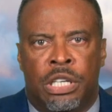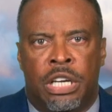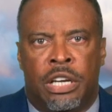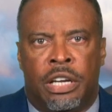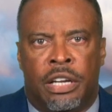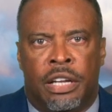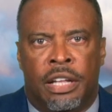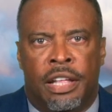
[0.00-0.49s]

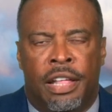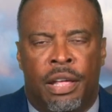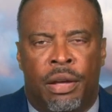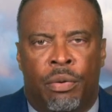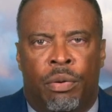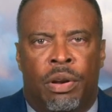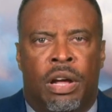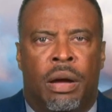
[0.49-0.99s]
day
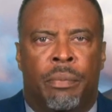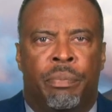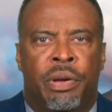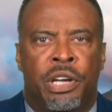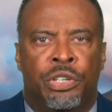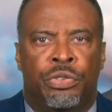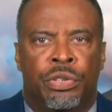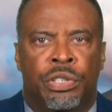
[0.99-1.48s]
when our
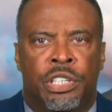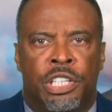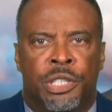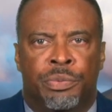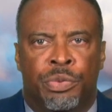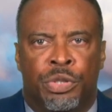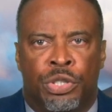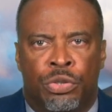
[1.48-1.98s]

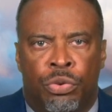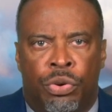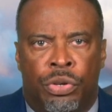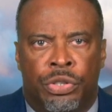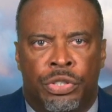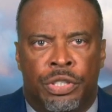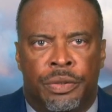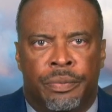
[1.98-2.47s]
patriotism
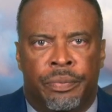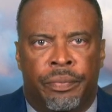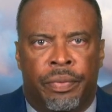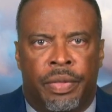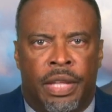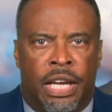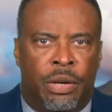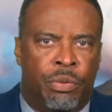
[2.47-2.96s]
soars
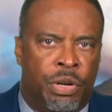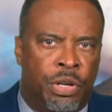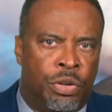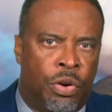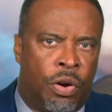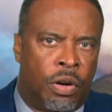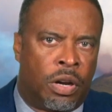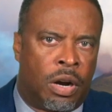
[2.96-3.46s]
and we
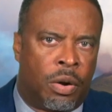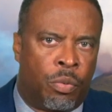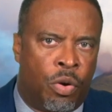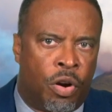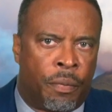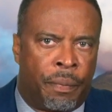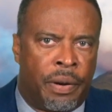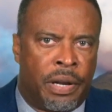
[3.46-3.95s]
adorn our
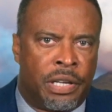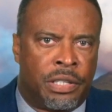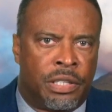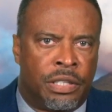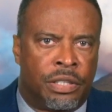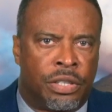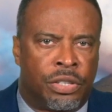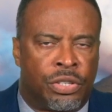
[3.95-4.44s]

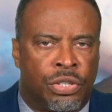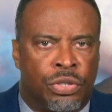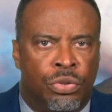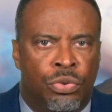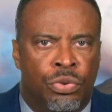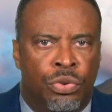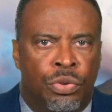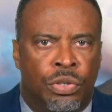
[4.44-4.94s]
workplaces,
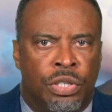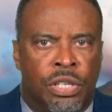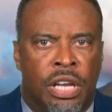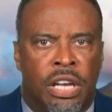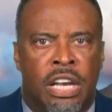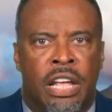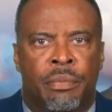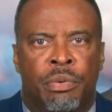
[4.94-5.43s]
schools,
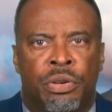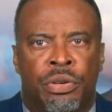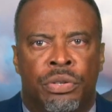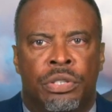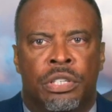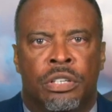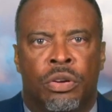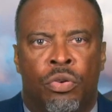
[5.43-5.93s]

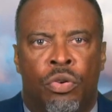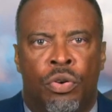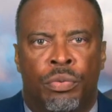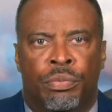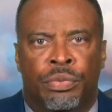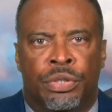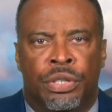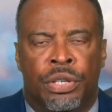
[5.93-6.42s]
neighborhoods, and
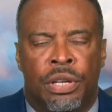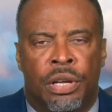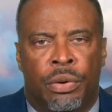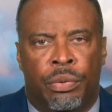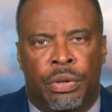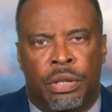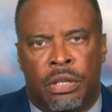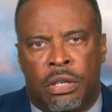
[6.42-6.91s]
homes
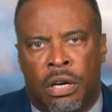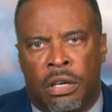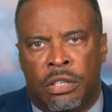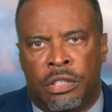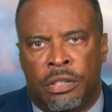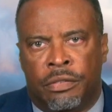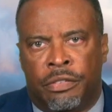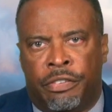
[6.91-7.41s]
with the
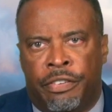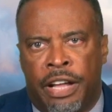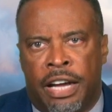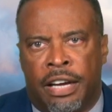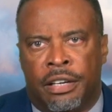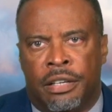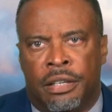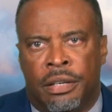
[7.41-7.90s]
colors of the
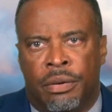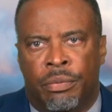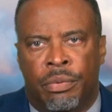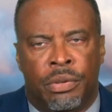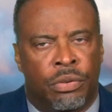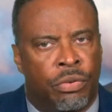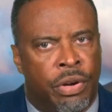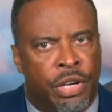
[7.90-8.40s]
flag
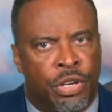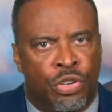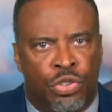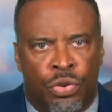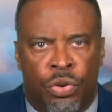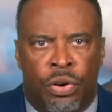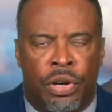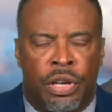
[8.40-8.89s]
with great
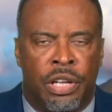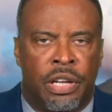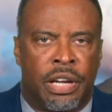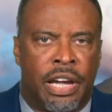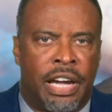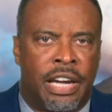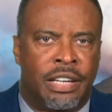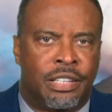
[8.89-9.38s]
joy
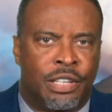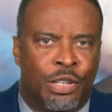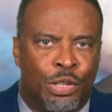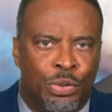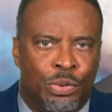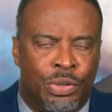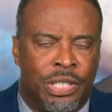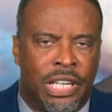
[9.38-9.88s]
and
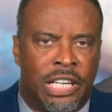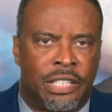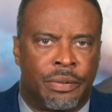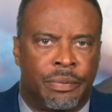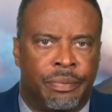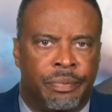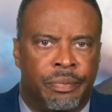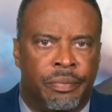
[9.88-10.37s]

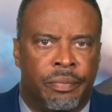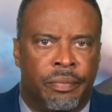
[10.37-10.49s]
enthusiasm.